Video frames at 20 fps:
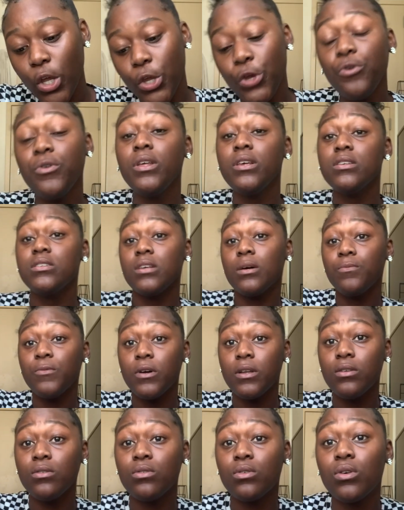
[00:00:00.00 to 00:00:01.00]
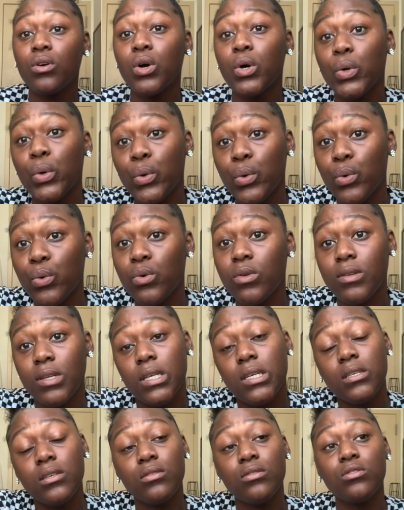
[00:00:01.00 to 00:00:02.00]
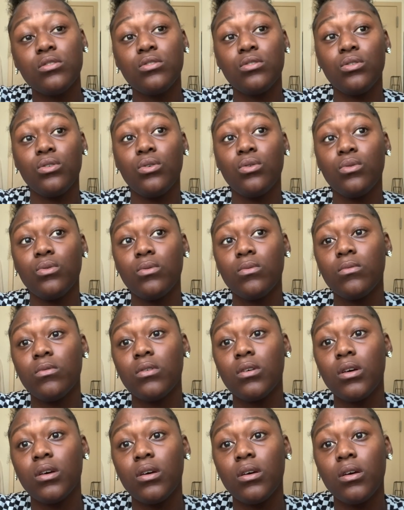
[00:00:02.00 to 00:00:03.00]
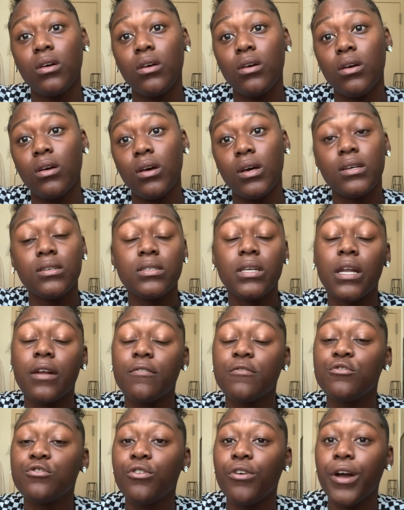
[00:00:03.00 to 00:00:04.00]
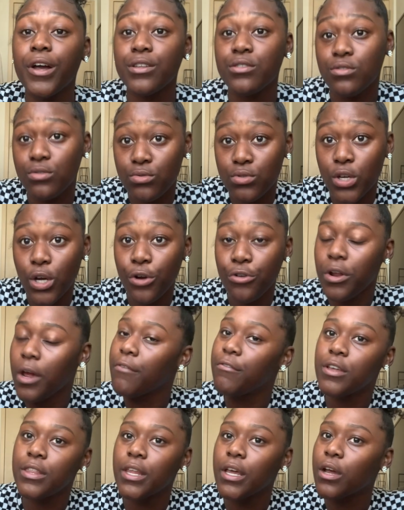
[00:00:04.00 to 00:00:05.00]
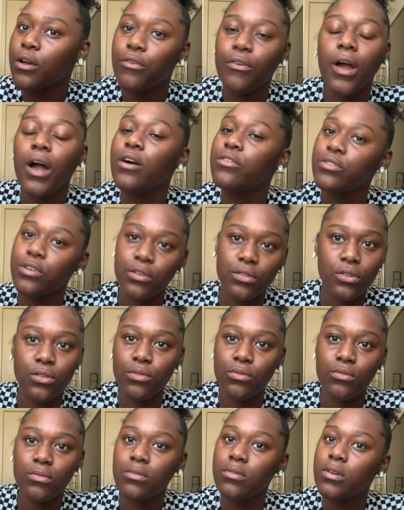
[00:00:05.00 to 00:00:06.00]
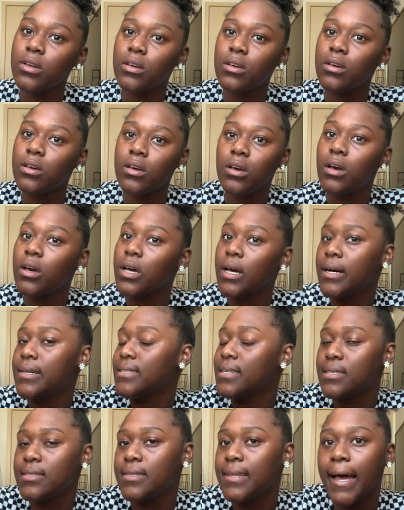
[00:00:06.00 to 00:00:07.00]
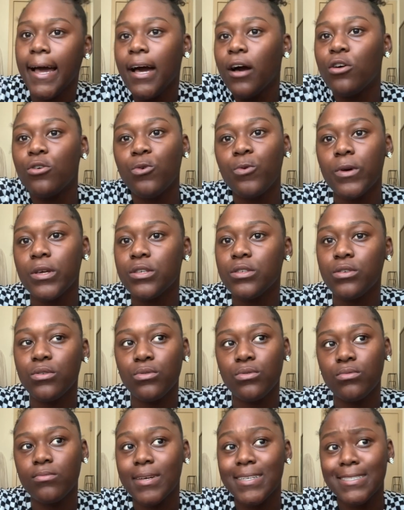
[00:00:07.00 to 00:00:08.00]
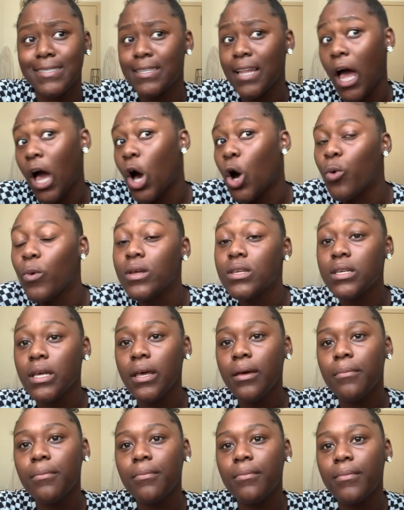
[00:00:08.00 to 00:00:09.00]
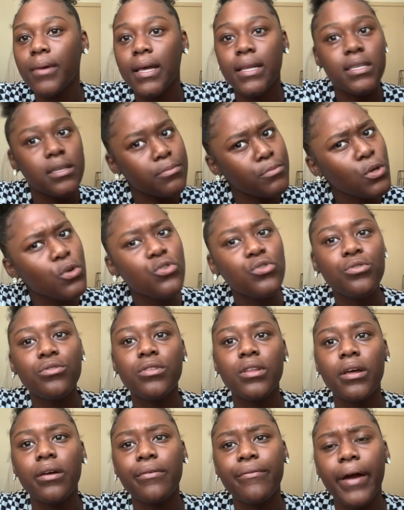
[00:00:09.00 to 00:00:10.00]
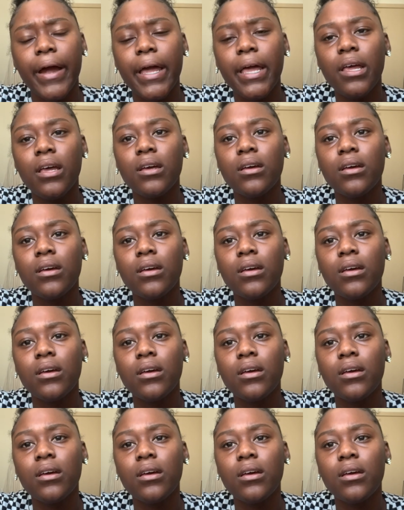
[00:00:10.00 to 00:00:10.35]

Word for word: You need someone who listens to you instead of trying to turn everything around on you. Because it's not always you. It's not always him. It's a mutual thing, right?